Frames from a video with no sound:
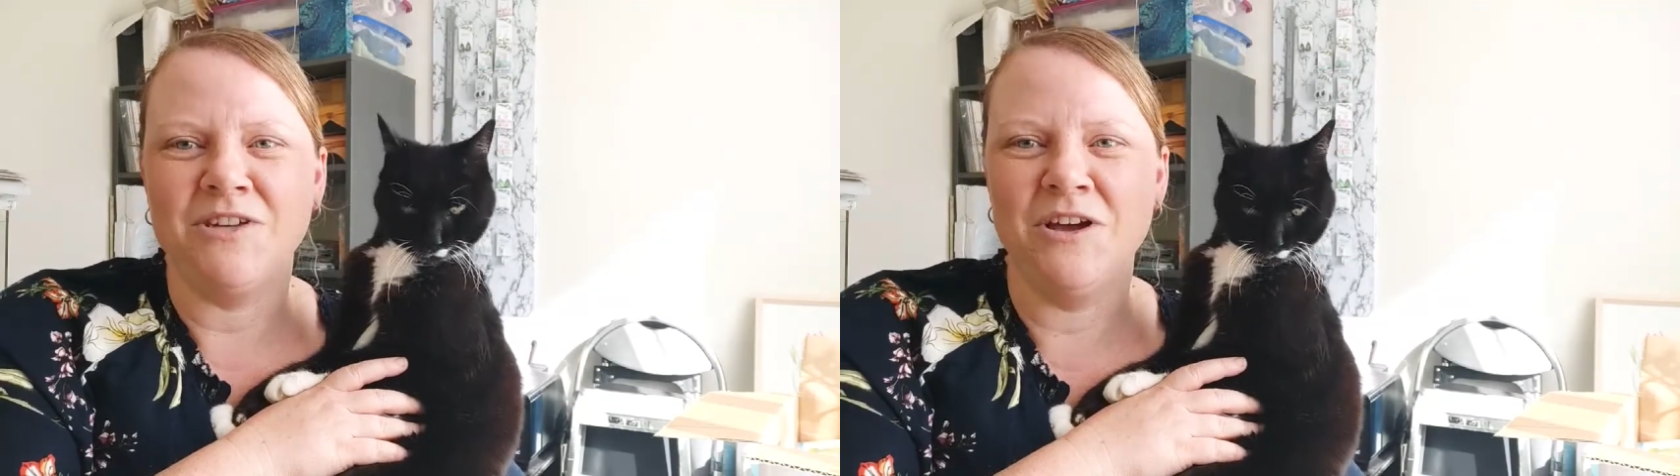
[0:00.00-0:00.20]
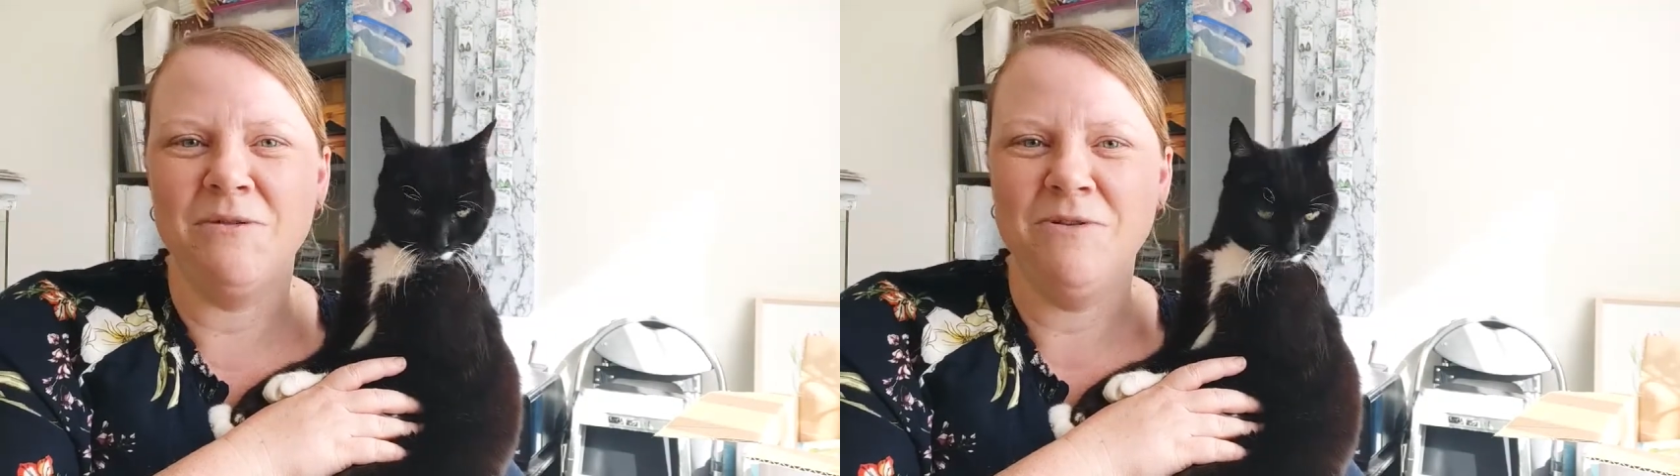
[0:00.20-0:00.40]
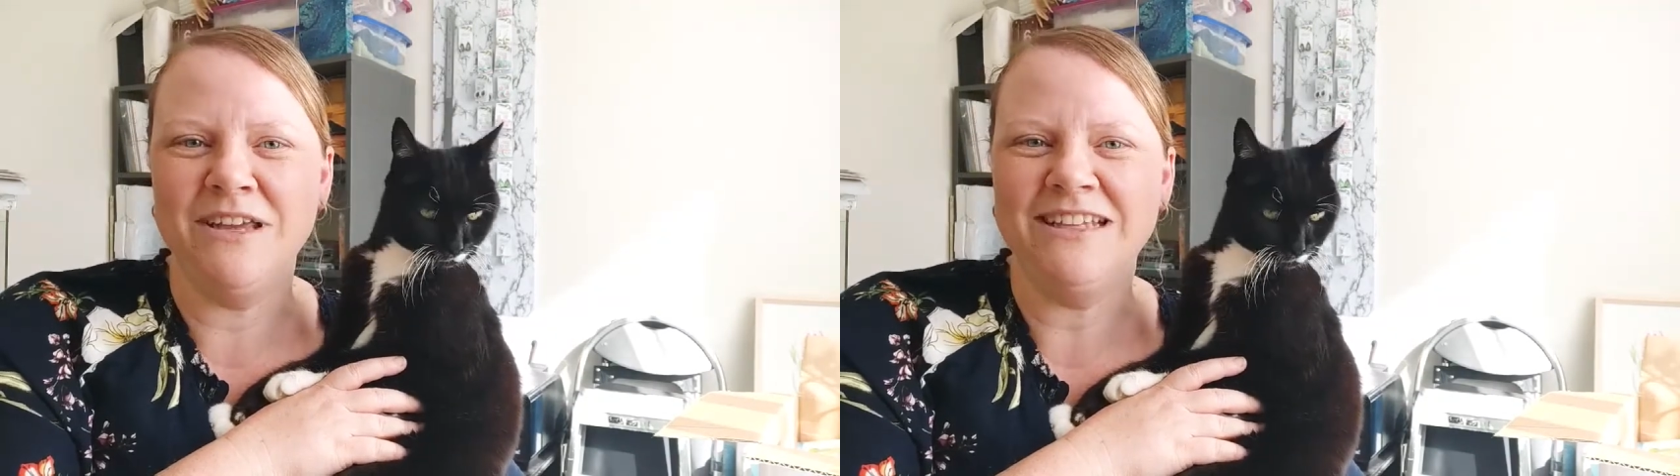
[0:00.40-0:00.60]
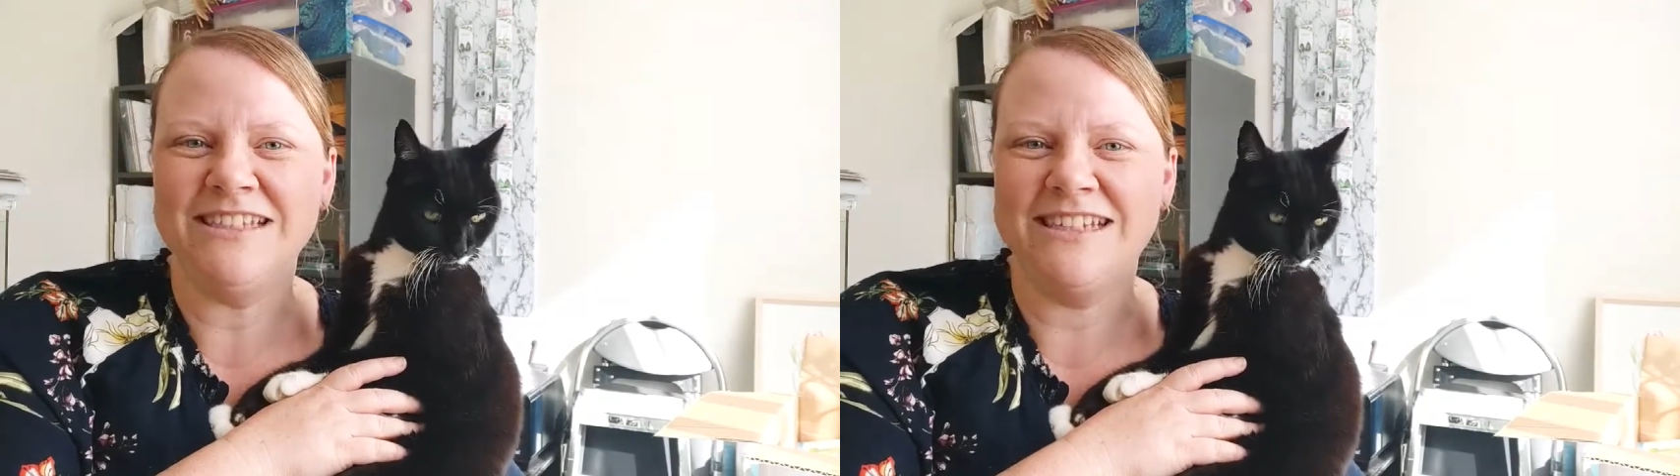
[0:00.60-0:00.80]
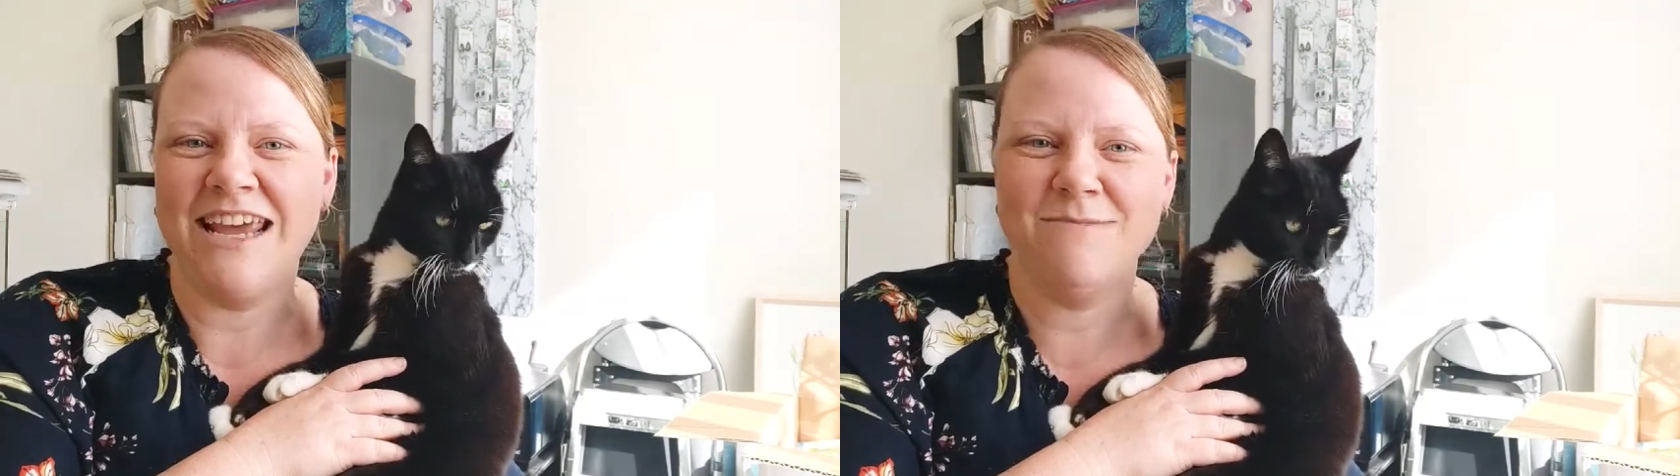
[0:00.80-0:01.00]
her putting
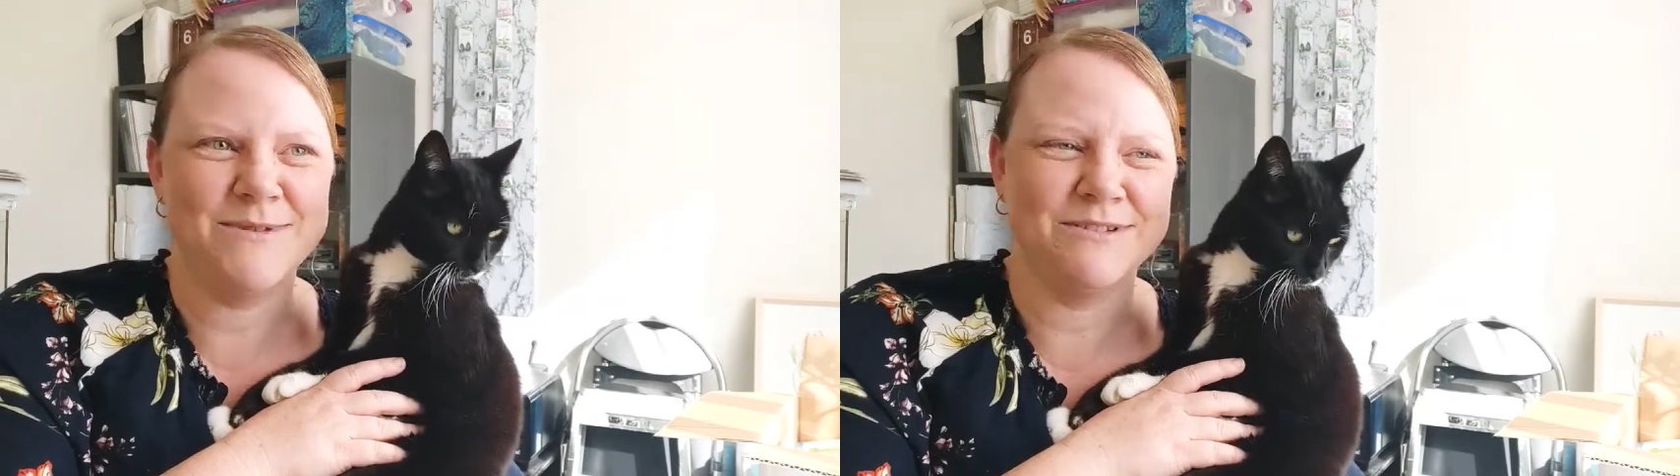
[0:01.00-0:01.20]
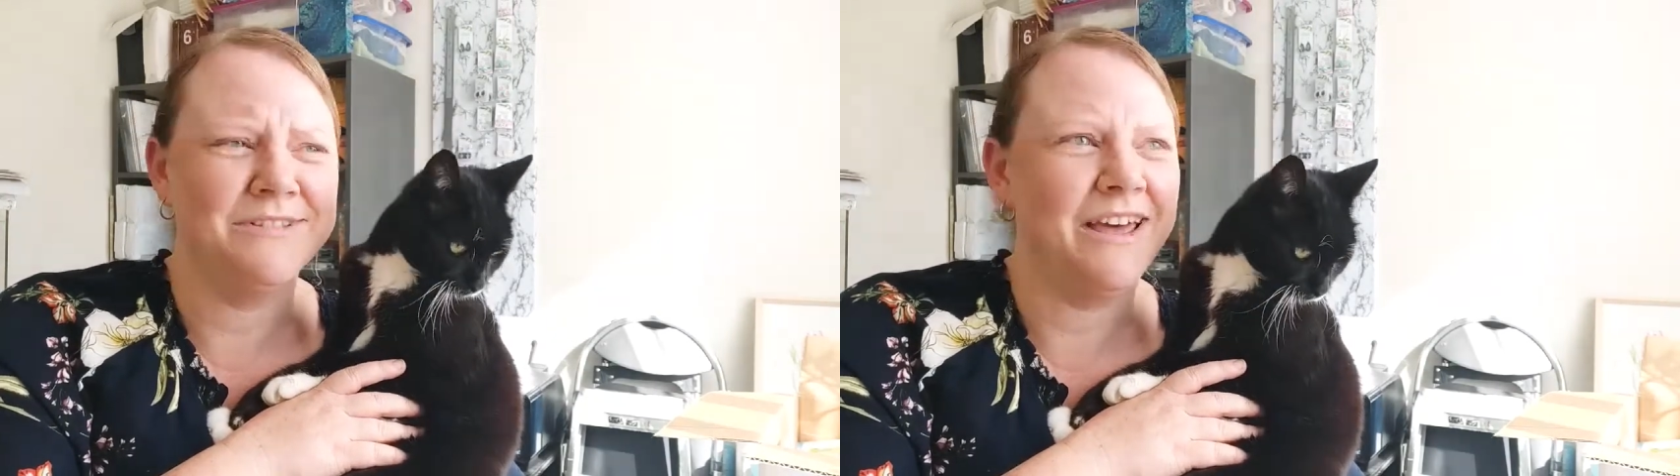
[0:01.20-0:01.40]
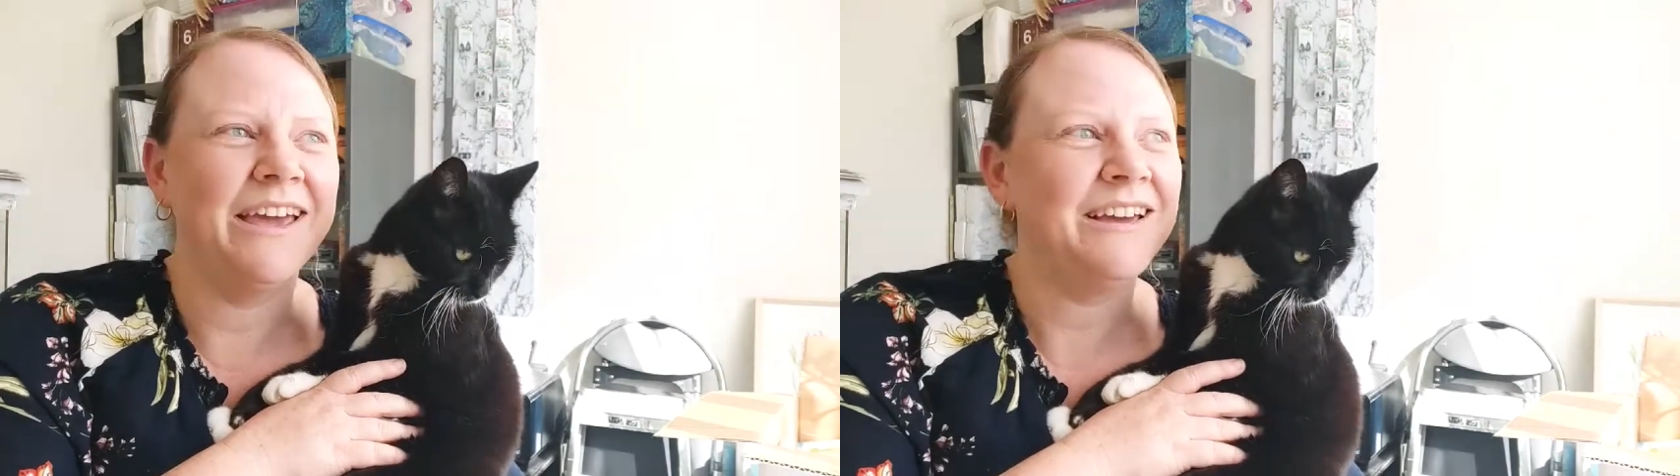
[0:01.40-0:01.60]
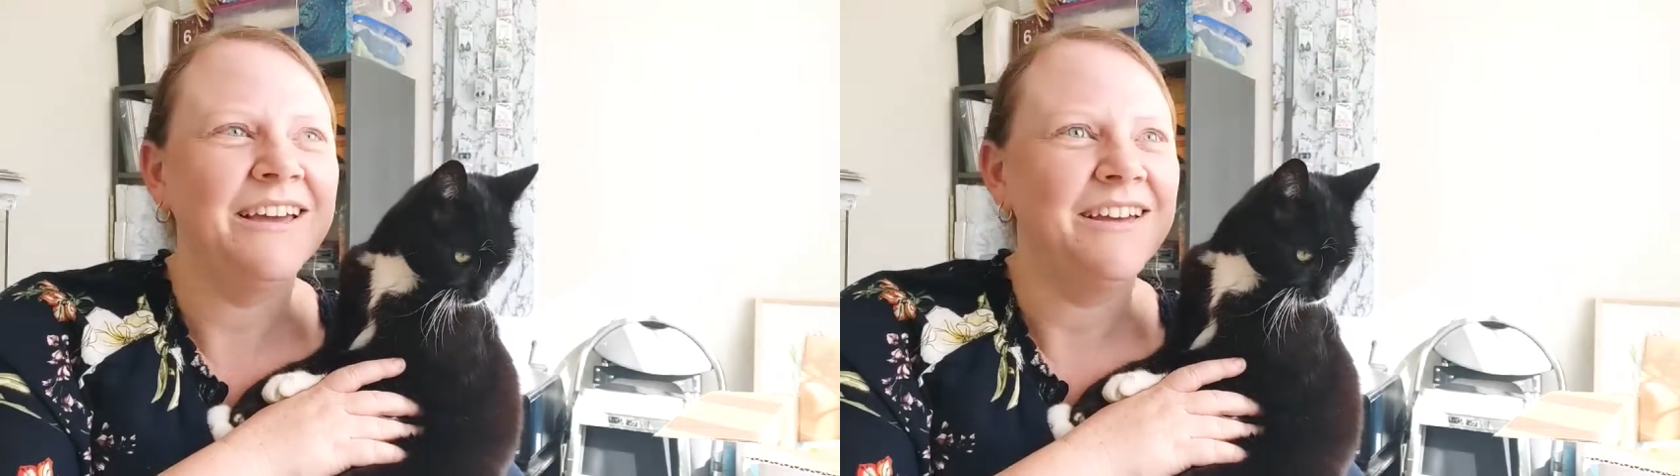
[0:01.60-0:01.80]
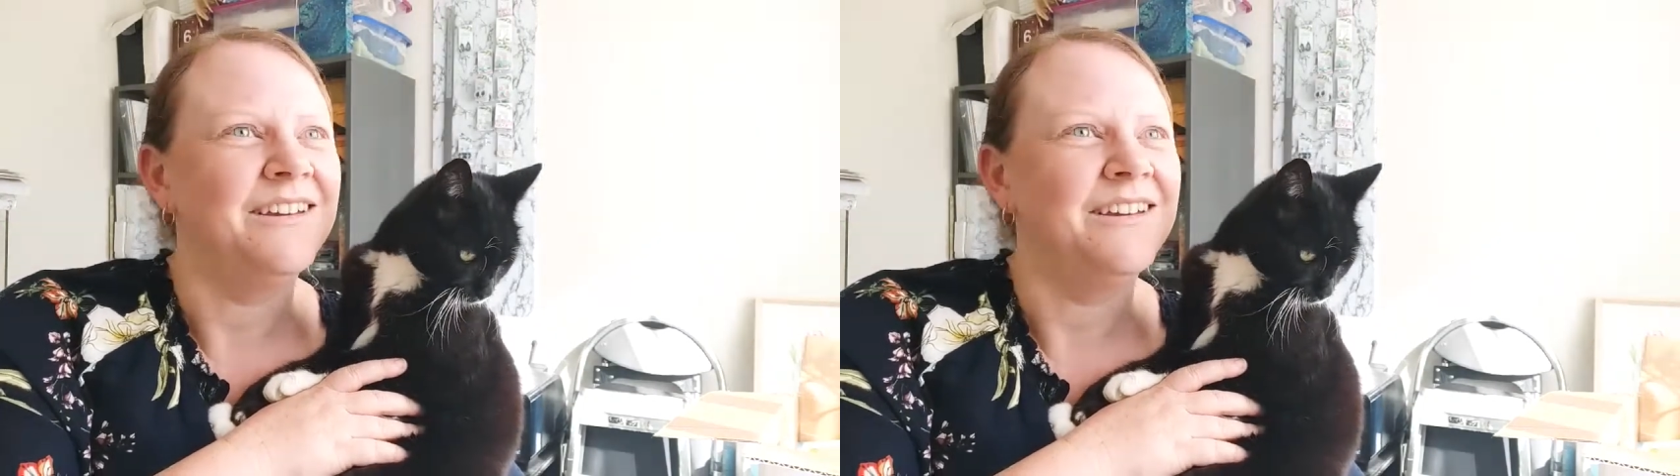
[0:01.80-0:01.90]
stamps on like